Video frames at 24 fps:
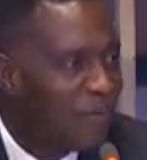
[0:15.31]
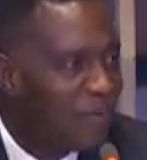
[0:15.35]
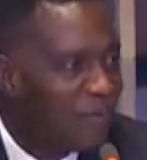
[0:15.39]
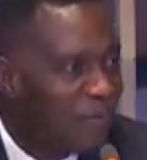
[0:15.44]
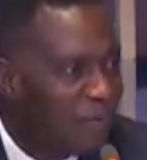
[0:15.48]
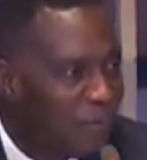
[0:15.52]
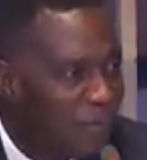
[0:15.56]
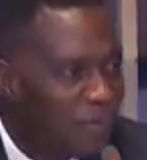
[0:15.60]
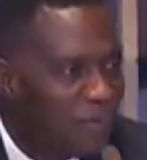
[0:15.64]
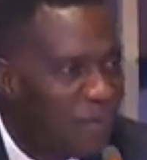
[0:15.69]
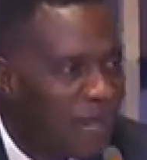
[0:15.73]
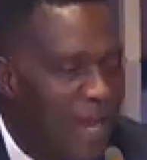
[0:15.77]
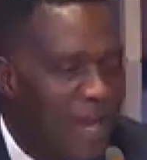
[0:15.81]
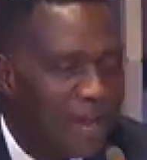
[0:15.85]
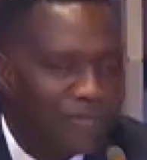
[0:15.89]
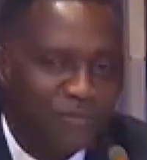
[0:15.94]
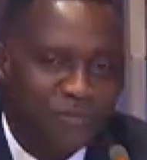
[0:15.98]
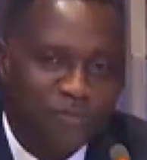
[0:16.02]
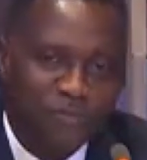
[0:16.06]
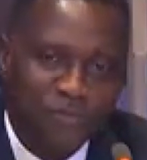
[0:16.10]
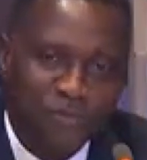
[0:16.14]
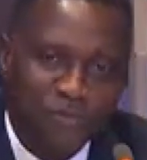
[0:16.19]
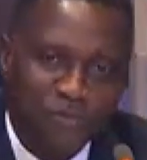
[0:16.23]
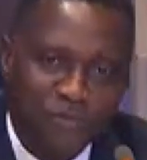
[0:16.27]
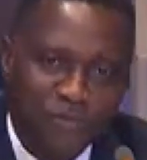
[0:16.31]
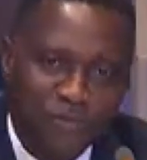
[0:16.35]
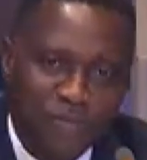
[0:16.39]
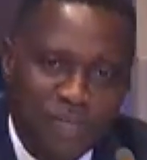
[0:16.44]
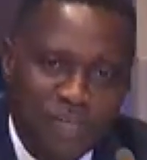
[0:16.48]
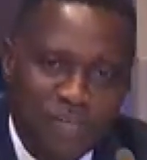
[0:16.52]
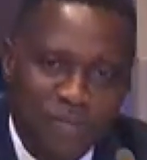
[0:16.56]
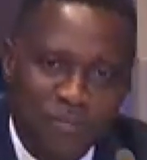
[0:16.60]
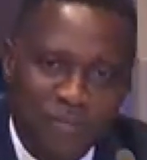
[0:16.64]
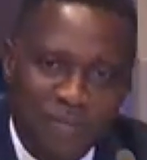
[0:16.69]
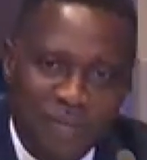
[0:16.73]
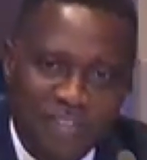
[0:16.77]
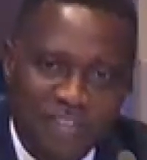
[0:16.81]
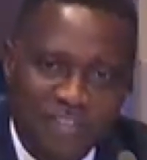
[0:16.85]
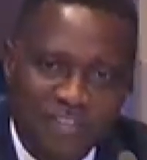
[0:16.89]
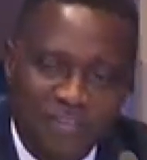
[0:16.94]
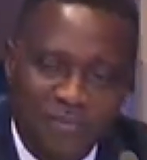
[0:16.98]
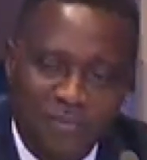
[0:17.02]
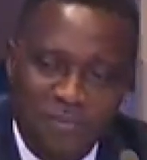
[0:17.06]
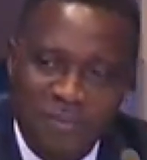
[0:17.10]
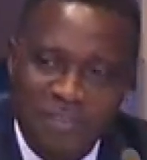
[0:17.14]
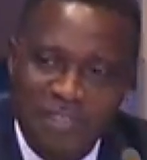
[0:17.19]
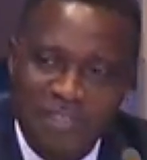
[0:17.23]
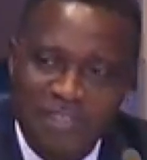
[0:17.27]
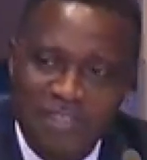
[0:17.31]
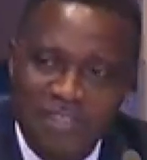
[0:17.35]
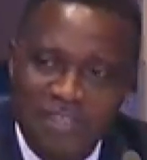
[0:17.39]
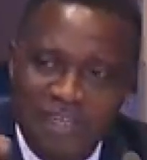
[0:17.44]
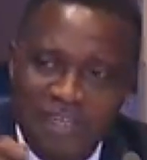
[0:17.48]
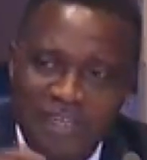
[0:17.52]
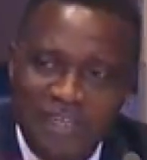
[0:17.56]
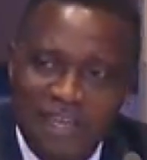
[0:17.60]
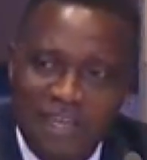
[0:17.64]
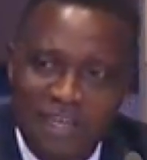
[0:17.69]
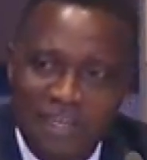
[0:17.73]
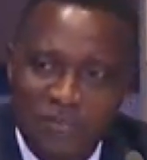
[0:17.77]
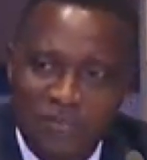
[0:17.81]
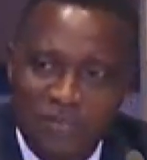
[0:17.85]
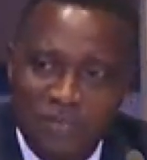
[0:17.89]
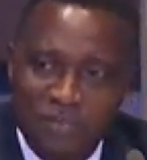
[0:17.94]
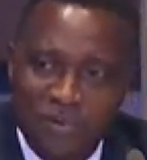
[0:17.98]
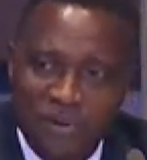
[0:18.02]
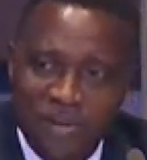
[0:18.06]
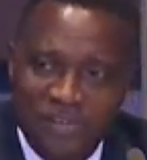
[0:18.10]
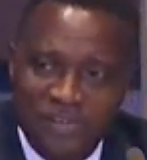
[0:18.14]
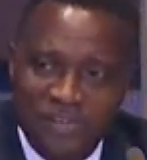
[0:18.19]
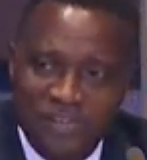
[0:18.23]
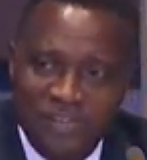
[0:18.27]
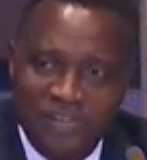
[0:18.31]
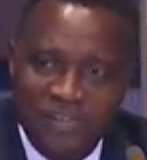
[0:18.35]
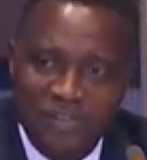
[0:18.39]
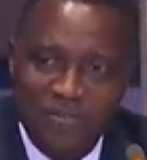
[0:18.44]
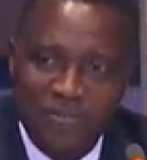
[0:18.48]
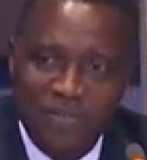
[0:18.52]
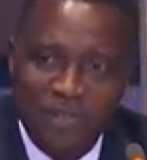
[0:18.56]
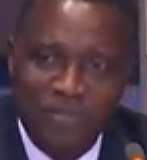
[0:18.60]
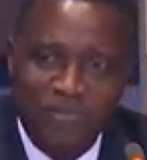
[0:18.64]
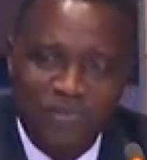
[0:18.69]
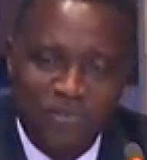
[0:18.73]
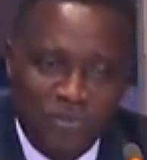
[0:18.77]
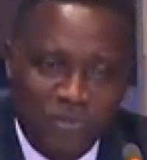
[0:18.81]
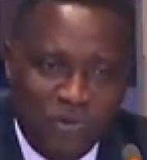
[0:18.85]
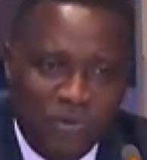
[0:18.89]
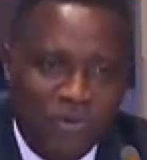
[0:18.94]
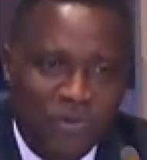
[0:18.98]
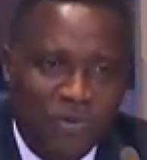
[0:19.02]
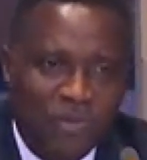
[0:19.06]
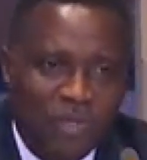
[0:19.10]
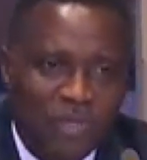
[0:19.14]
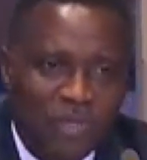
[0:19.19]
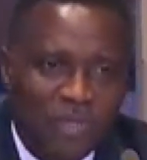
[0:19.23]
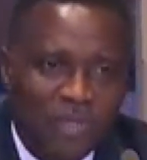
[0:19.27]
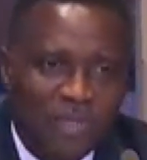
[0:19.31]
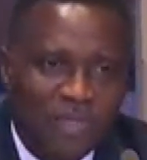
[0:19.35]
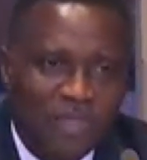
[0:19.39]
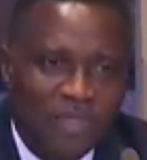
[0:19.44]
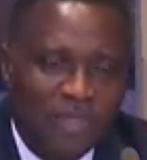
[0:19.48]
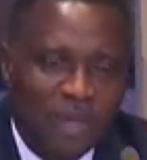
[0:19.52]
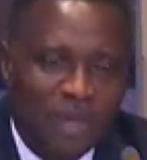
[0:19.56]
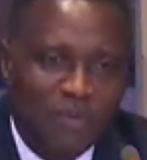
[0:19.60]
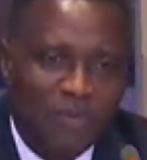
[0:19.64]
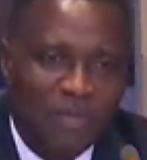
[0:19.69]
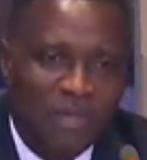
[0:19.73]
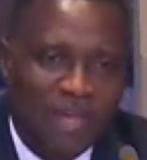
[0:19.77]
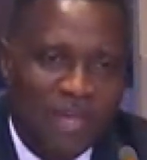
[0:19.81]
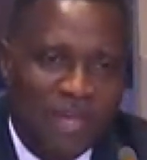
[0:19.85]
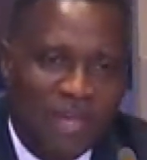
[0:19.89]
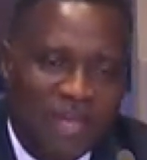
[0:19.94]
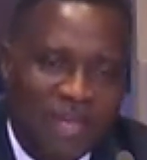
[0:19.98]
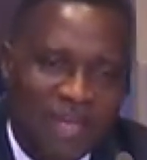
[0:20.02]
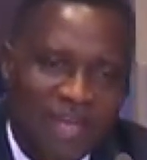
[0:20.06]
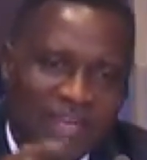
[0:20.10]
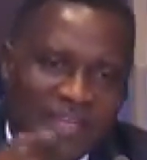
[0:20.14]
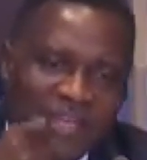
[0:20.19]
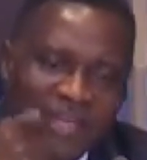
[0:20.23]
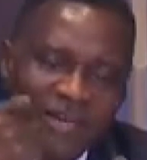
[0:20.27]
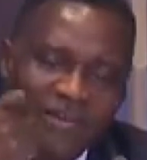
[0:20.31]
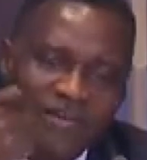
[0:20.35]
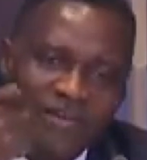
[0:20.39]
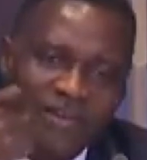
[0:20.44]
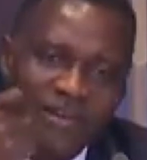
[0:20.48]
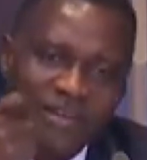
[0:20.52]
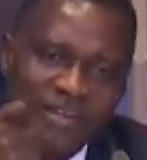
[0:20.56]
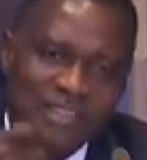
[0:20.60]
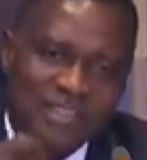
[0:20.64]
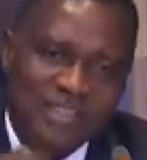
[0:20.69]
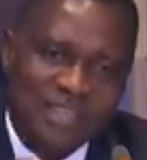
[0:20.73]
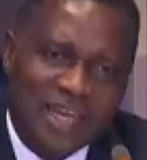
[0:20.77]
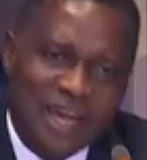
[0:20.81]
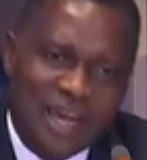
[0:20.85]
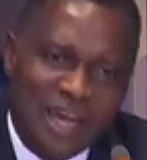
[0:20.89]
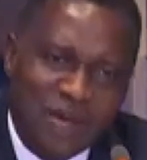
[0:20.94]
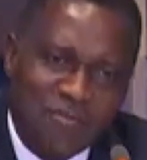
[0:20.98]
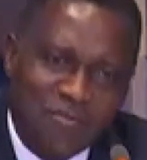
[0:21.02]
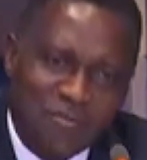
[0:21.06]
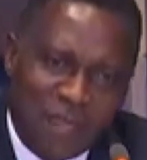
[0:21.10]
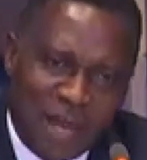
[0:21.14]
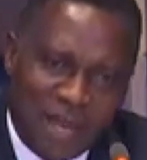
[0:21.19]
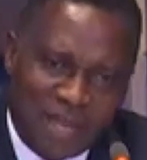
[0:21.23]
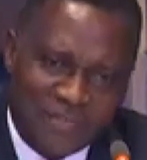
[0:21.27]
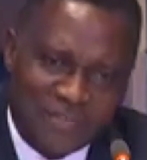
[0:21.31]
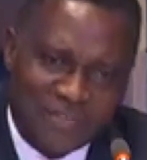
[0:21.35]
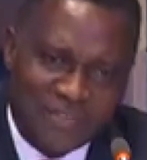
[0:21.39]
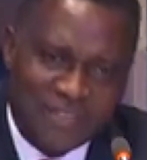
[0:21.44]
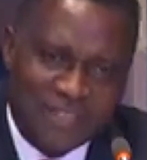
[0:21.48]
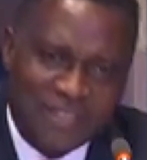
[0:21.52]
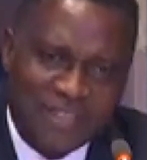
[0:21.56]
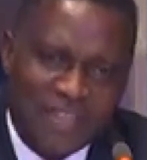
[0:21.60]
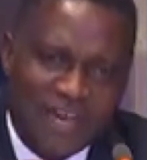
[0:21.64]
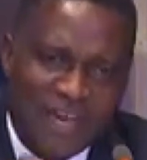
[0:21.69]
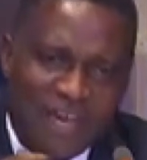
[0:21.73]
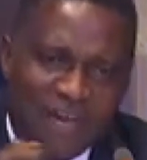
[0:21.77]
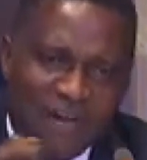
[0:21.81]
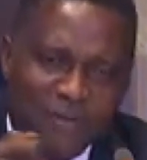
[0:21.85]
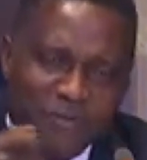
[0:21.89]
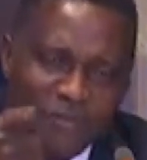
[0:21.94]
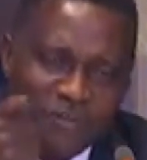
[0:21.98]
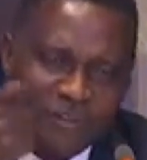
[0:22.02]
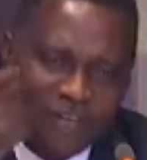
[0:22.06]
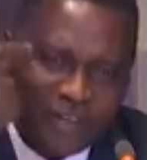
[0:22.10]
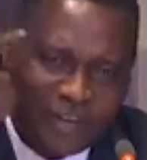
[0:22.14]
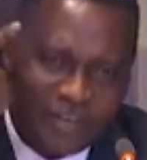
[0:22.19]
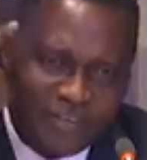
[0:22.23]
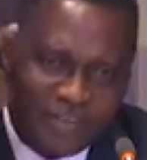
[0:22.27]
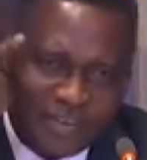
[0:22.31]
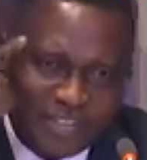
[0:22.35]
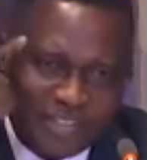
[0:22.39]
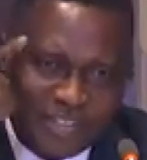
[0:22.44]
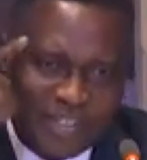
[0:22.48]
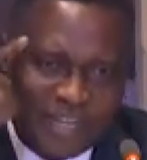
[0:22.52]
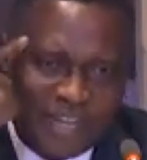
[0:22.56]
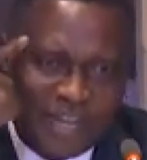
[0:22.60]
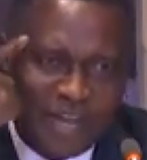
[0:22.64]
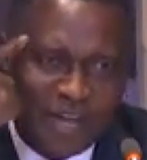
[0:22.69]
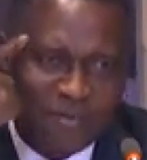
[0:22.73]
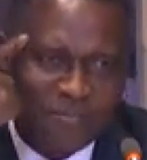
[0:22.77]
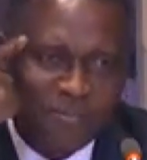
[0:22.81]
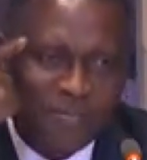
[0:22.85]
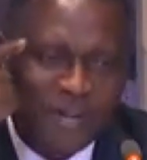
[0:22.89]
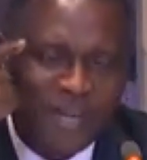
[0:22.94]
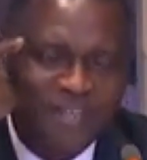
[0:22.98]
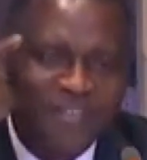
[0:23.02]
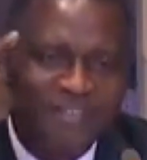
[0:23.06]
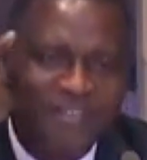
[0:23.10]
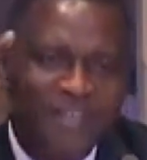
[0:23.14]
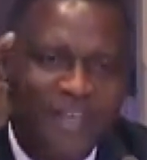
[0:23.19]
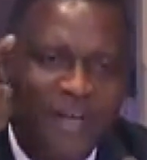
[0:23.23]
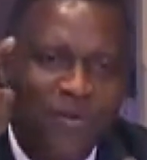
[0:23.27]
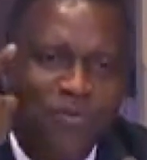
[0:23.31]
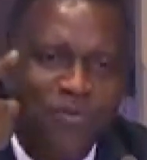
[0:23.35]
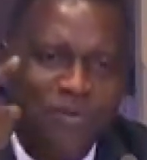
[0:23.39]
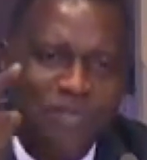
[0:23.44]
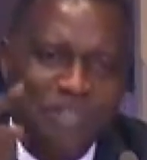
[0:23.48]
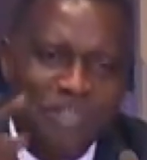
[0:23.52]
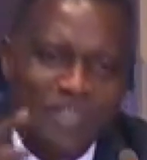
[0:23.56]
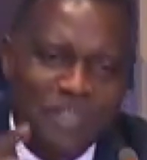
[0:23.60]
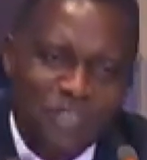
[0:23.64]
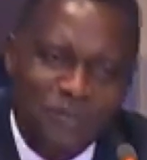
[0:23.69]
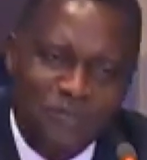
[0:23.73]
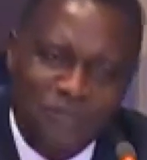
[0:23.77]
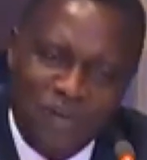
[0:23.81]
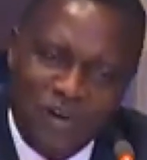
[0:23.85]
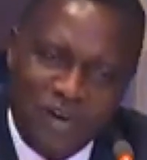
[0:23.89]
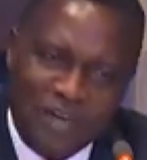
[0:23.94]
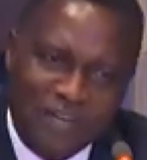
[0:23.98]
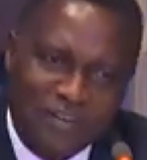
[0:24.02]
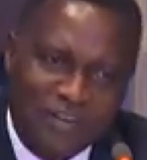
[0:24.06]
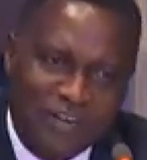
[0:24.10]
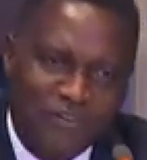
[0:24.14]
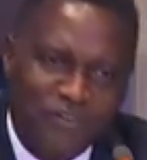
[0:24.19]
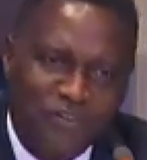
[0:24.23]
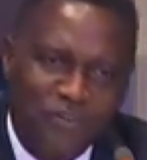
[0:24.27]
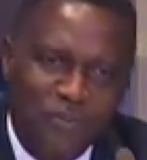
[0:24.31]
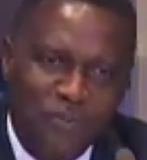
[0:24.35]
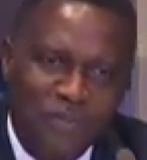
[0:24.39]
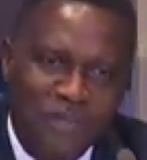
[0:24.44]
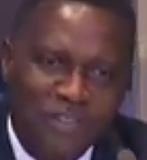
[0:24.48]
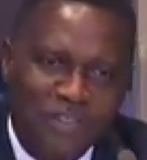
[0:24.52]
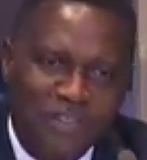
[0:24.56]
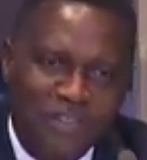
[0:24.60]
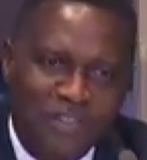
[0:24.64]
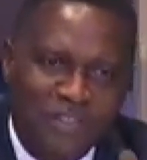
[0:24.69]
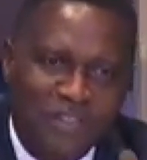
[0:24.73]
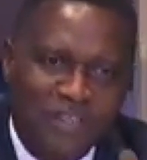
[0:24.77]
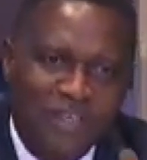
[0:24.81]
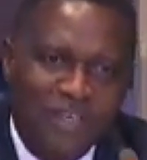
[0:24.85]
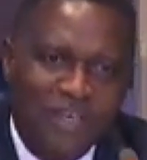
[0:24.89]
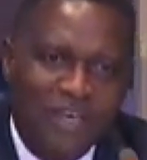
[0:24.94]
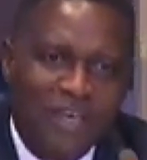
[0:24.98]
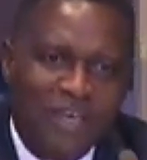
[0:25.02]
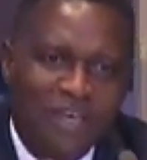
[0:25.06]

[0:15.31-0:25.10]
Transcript: You have to really participate in the learning process and make sure that we can get the critical mass, that with the critical minds that we need for our transformation.